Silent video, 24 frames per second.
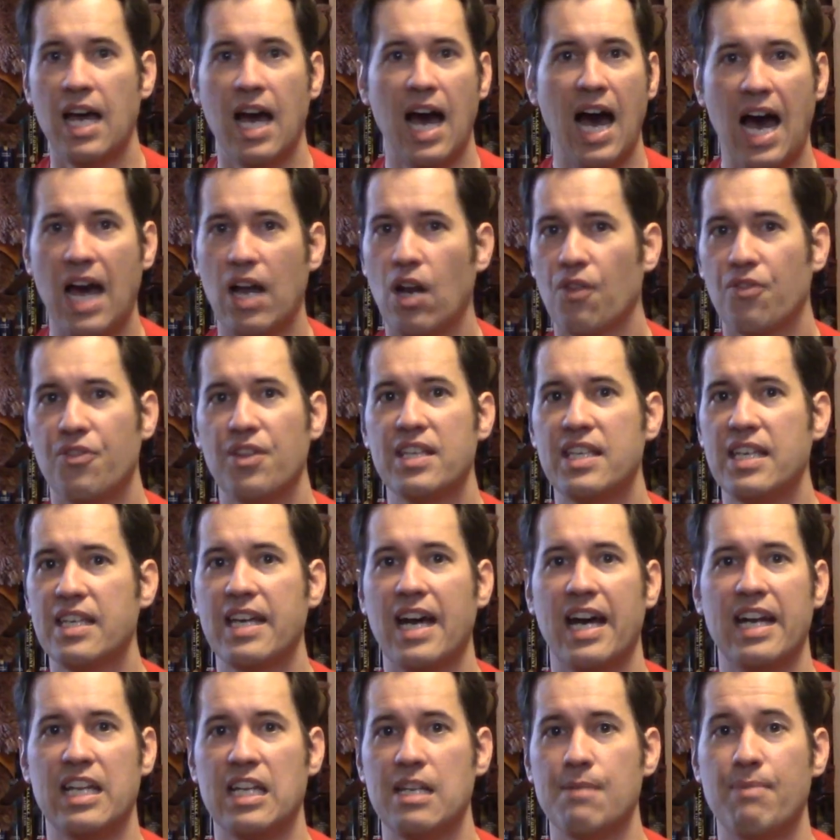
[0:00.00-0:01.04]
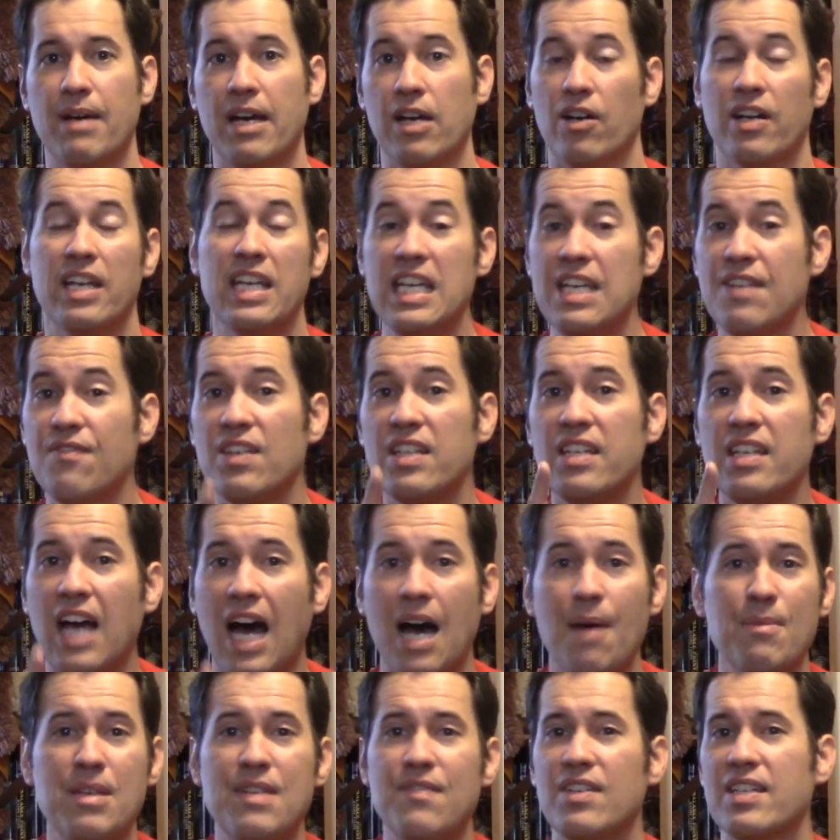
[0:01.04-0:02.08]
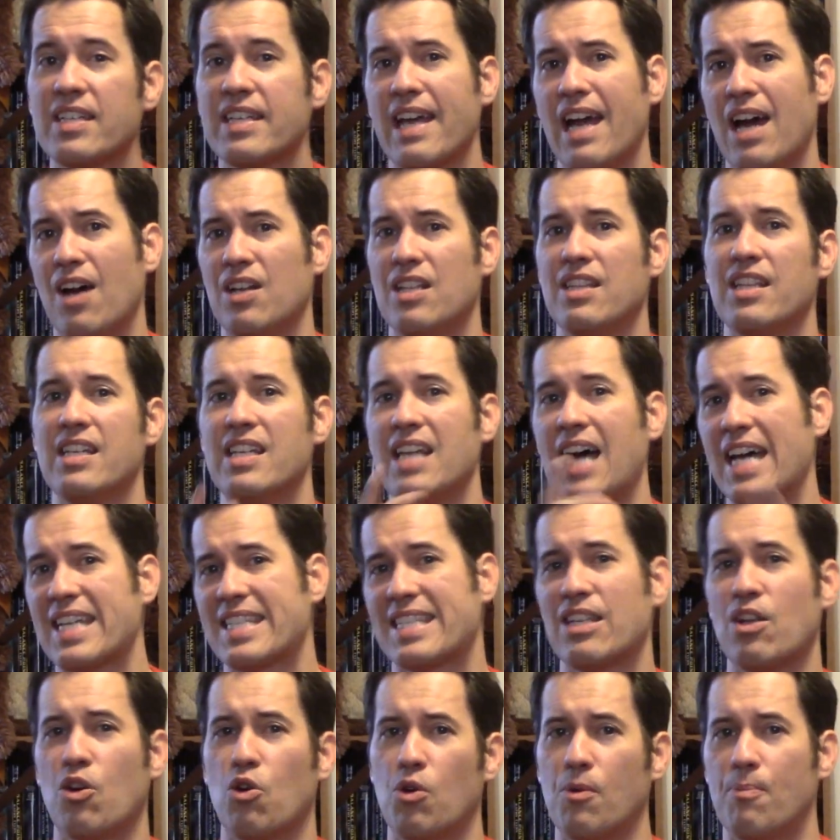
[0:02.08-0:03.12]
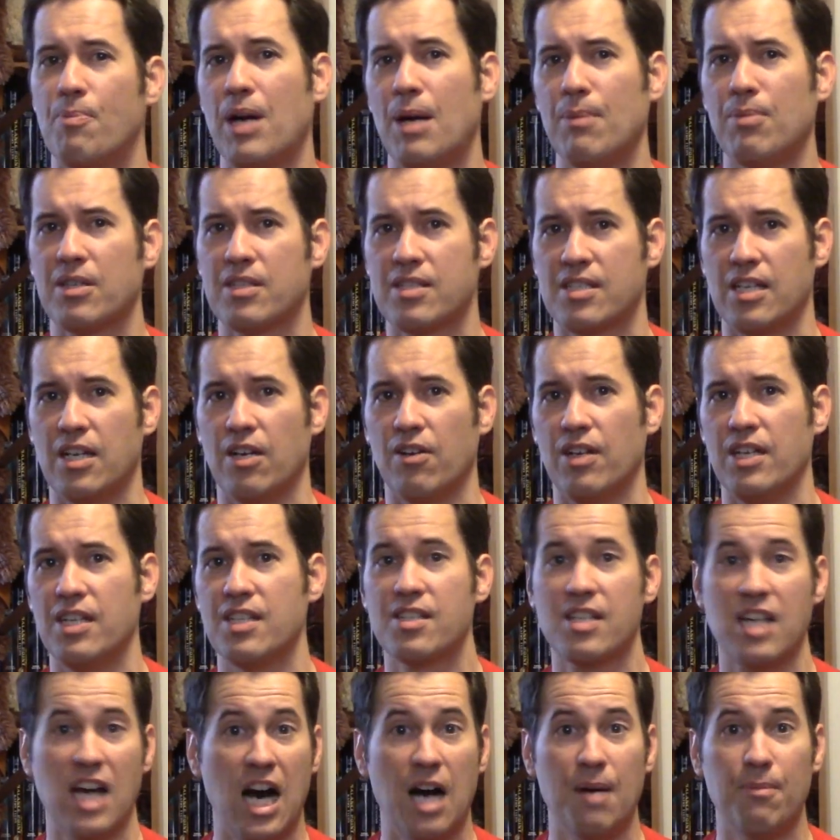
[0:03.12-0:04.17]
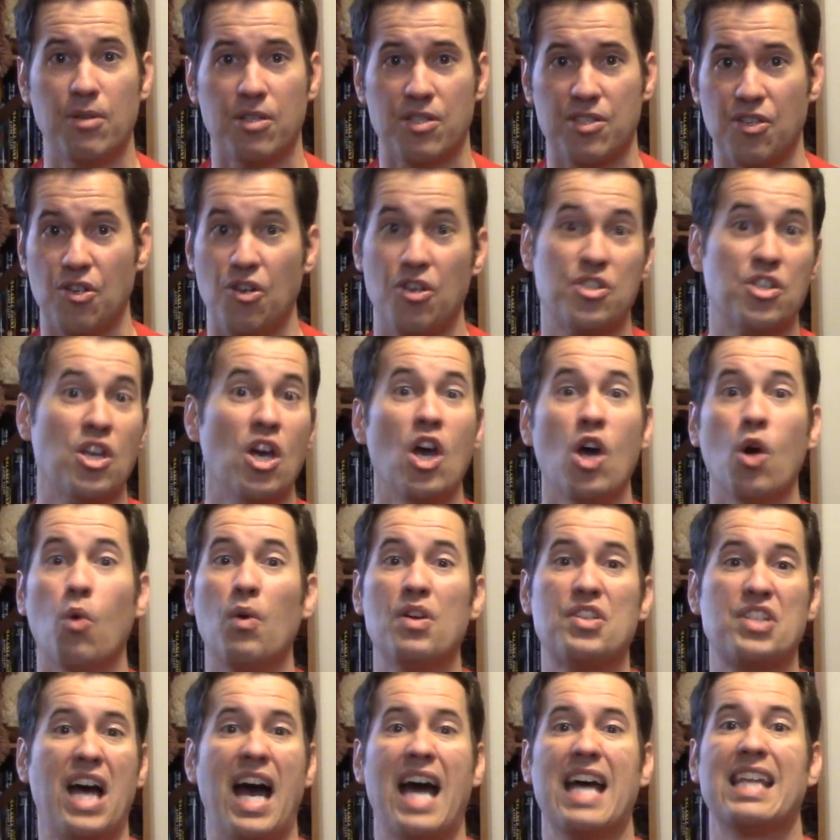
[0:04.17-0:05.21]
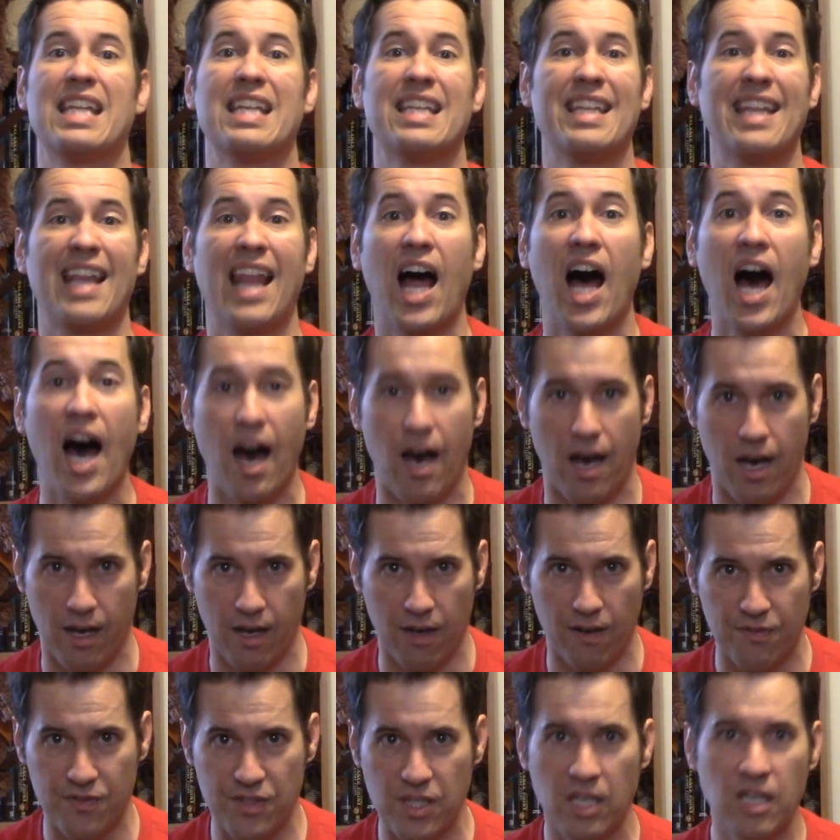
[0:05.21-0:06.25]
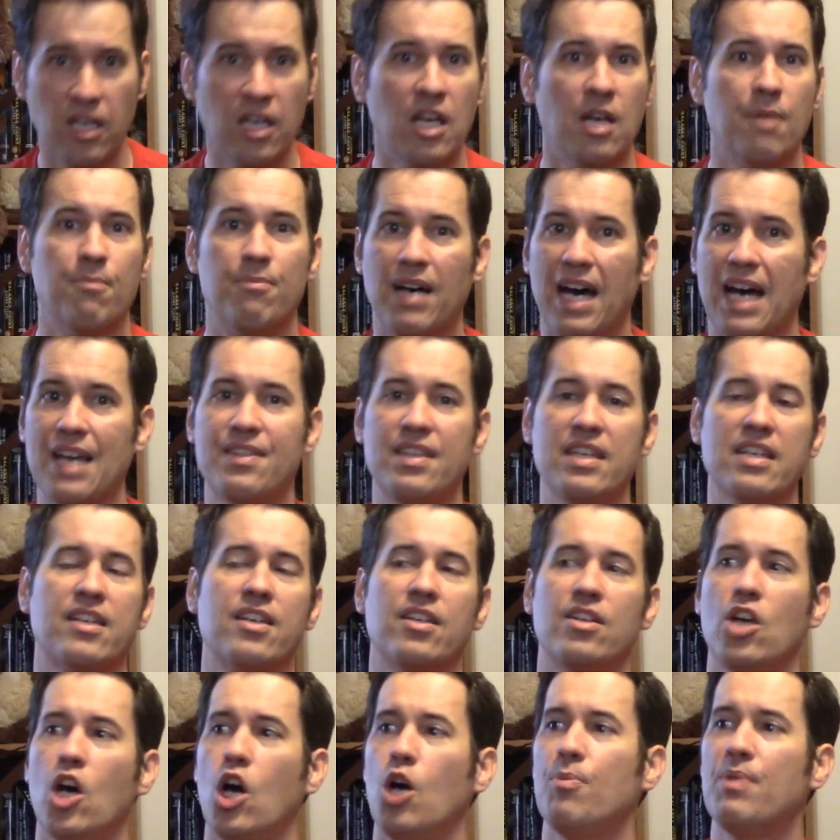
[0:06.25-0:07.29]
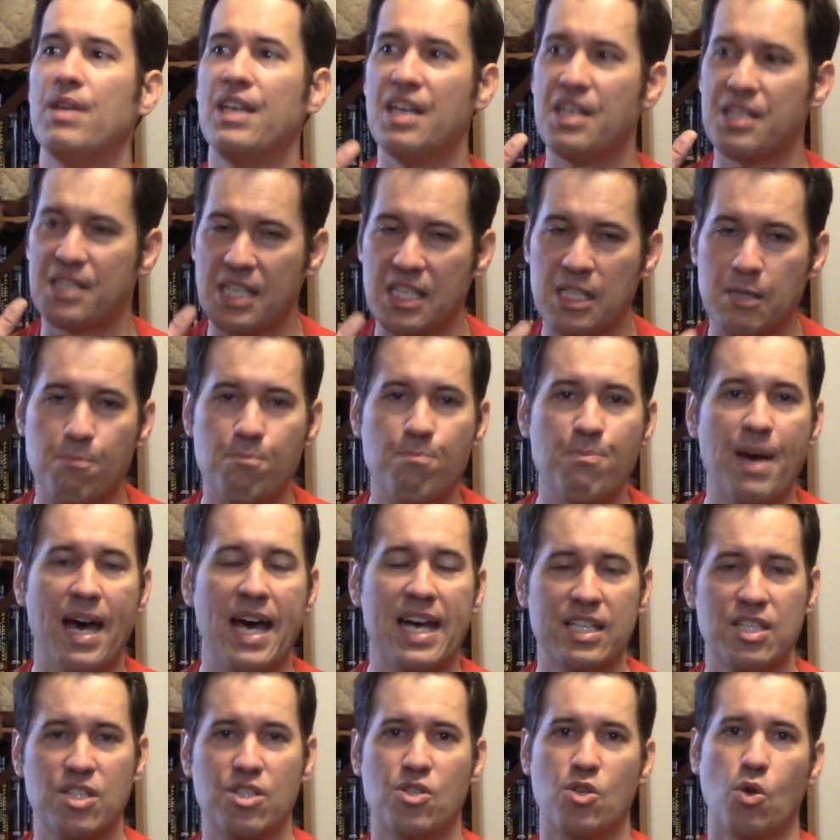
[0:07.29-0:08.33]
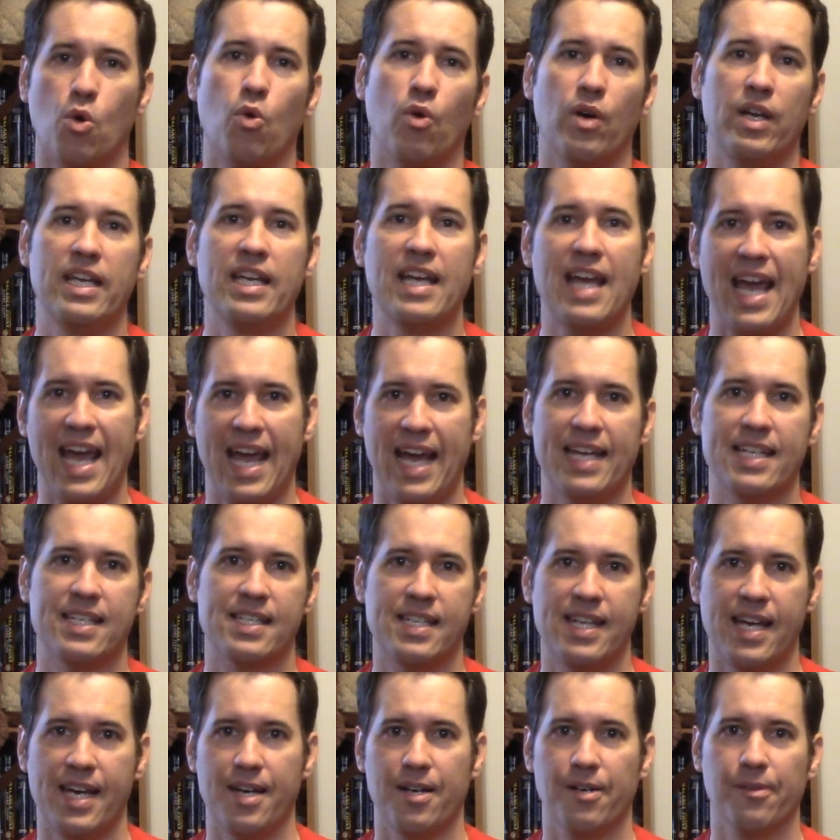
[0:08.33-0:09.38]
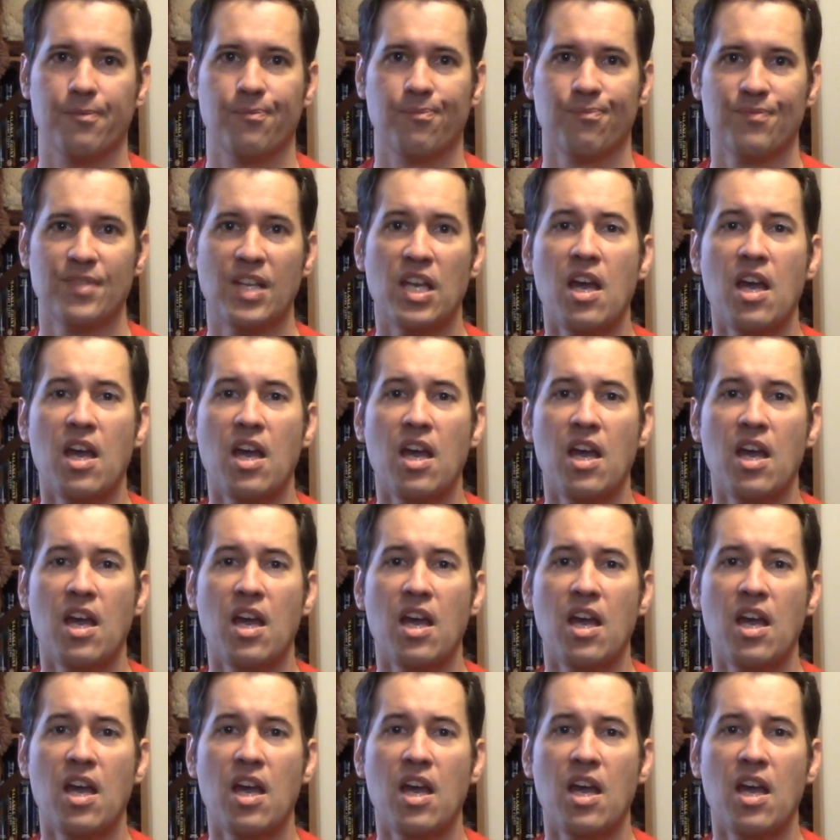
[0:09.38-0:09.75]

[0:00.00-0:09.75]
I don't think he got any better. Even I'm even counting the Knights of the Old Republic series, comic book series, which I loved, but I think Kenobi is his best story, hands down.